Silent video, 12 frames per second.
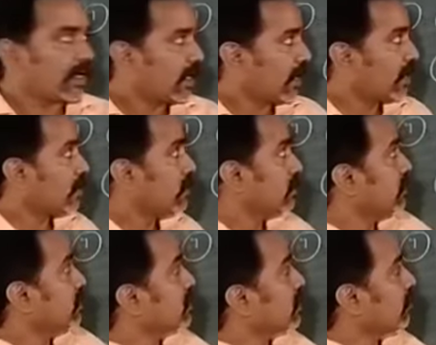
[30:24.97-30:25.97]
and the
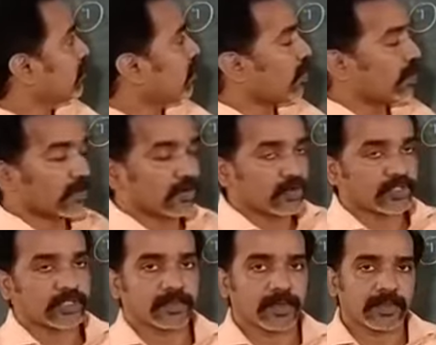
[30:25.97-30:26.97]
same closure
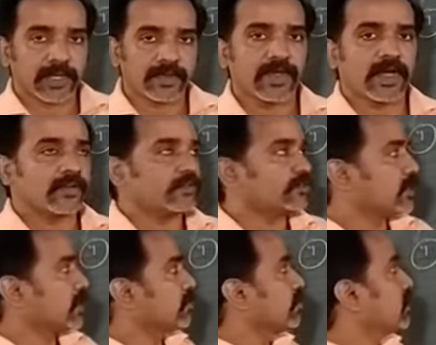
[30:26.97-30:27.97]
property we have to
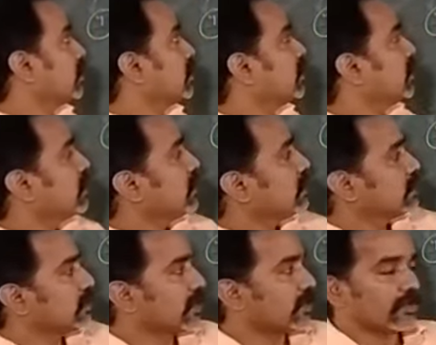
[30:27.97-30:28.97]
check with the
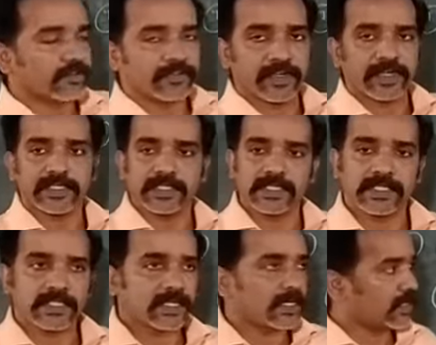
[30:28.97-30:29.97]
set of
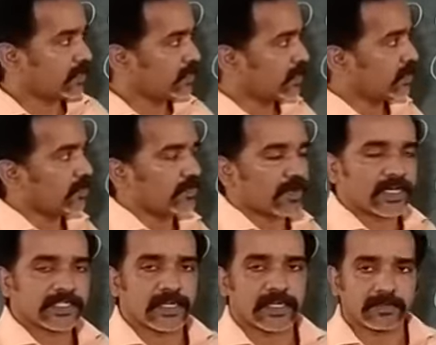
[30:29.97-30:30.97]
integers and set of
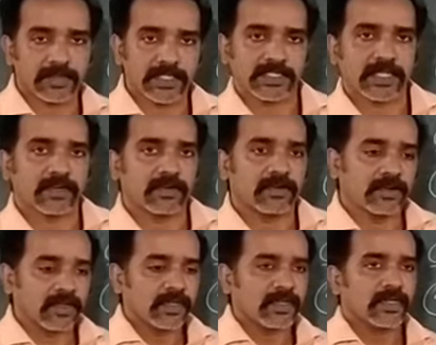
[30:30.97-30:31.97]
rational numbers and all.
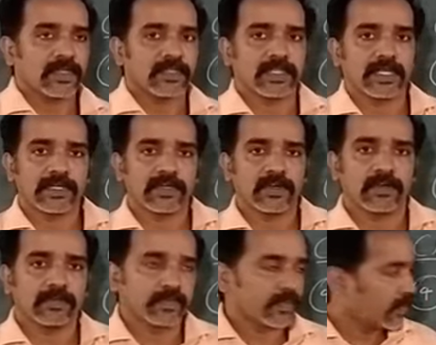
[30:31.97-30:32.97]
That how
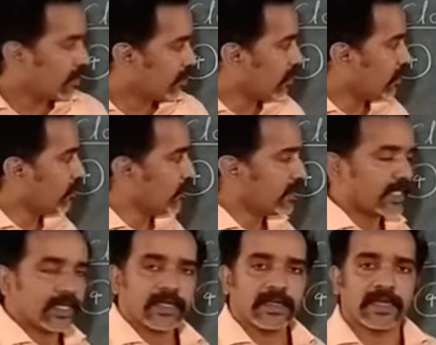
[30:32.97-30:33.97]
we will do in the
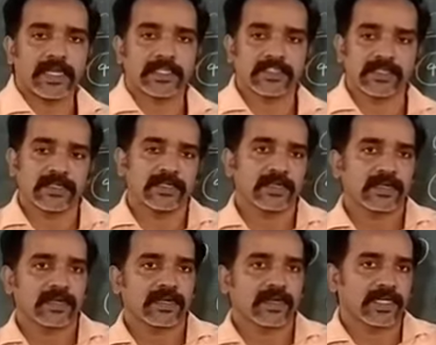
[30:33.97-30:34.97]
next
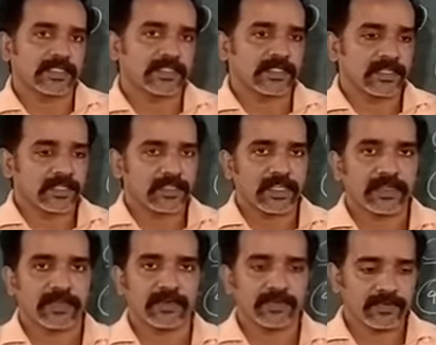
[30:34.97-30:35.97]
class. Thank you.